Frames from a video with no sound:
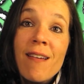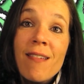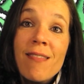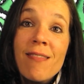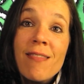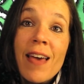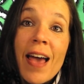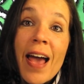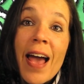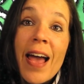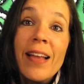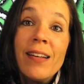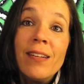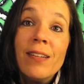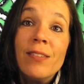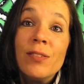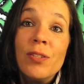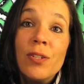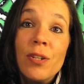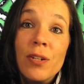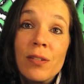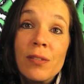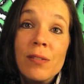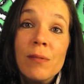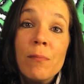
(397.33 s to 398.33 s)
That
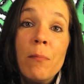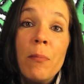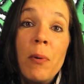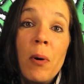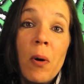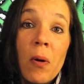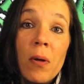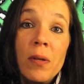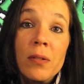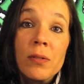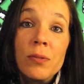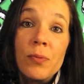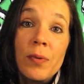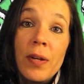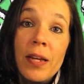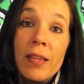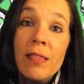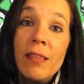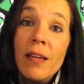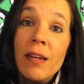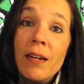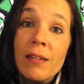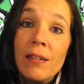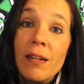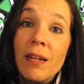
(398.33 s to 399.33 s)
took some balls right
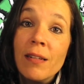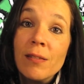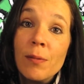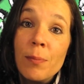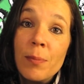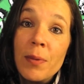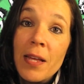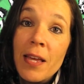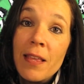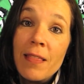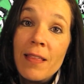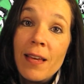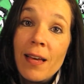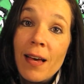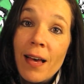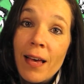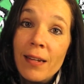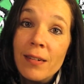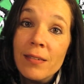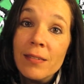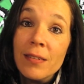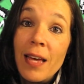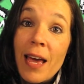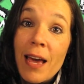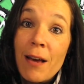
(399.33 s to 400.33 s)
there, not to play the
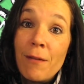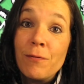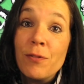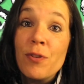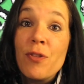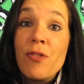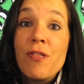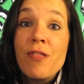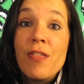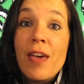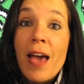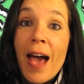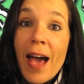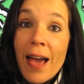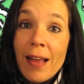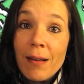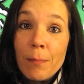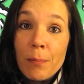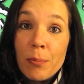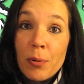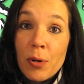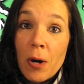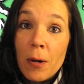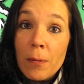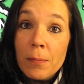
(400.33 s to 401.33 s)
idol after that
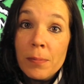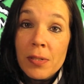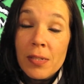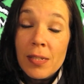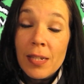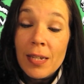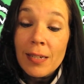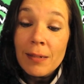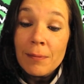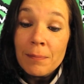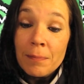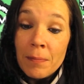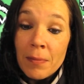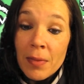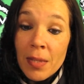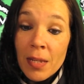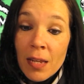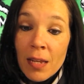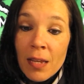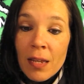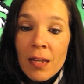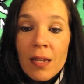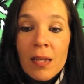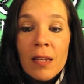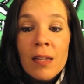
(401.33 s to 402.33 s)
probsting.
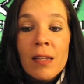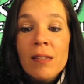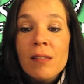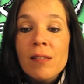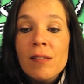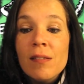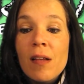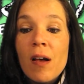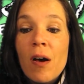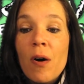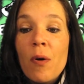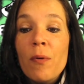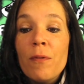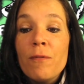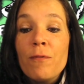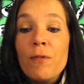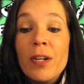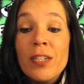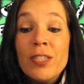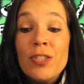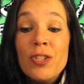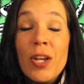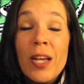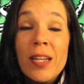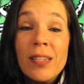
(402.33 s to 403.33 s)
So
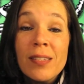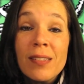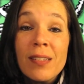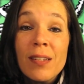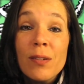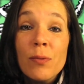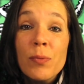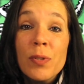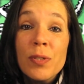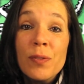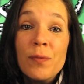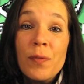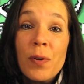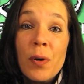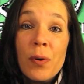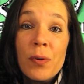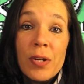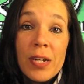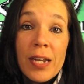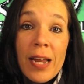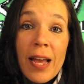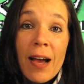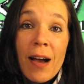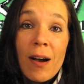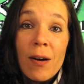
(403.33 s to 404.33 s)
Francesca was
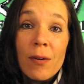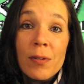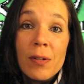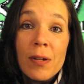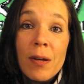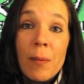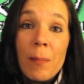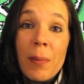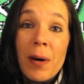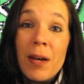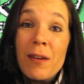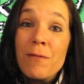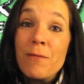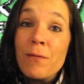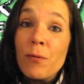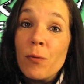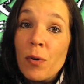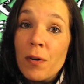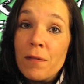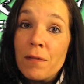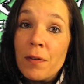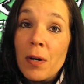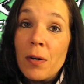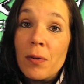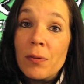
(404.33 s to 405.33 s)
voted out by
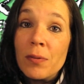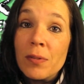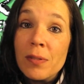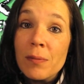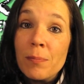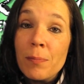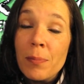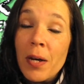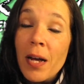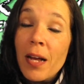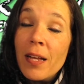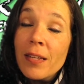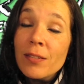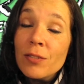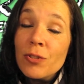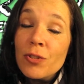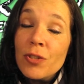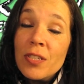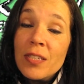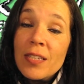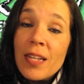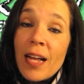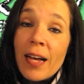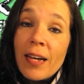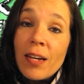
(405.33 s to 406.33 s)
four votes, but
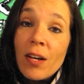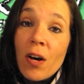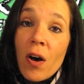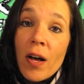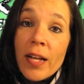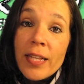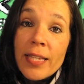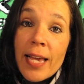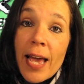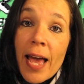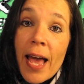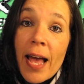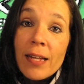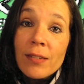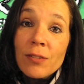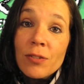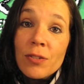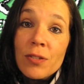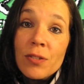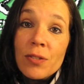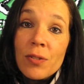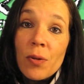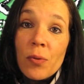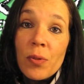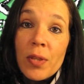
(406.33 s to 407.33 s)
she's not gone yet.
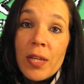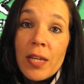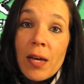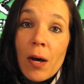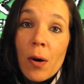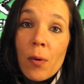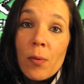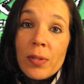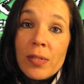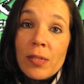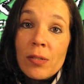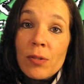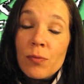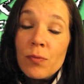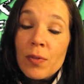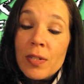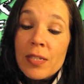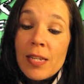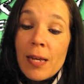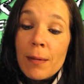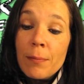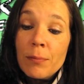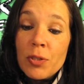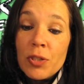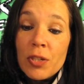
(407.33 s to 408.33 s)
She's only going to
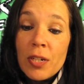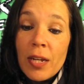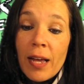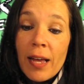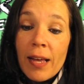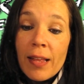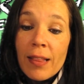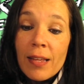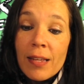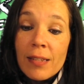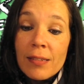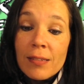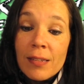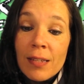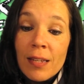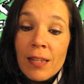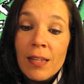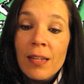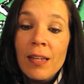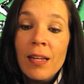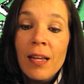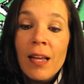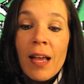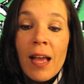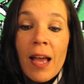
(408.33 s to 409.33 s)
Redemption Island.
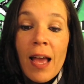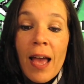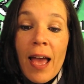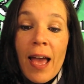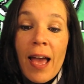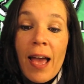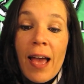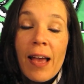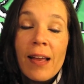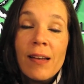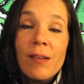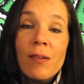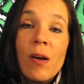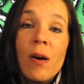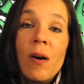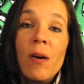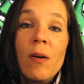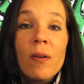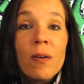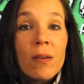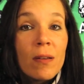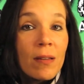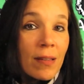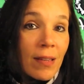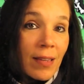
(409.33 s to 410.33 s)
And
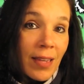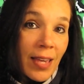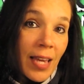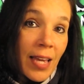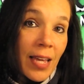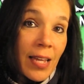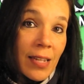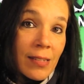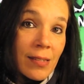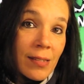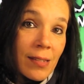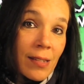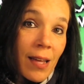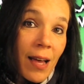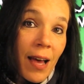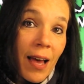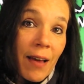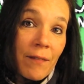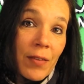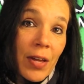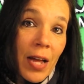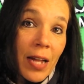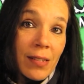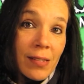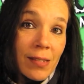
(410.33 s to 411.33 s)
kids,
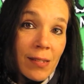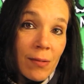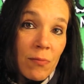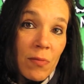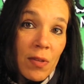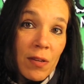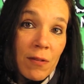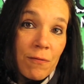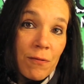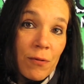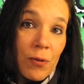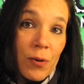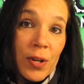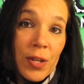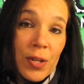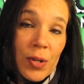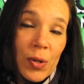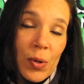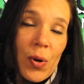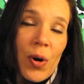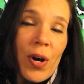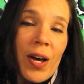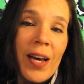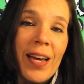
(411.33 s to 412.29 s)
I've got something for you.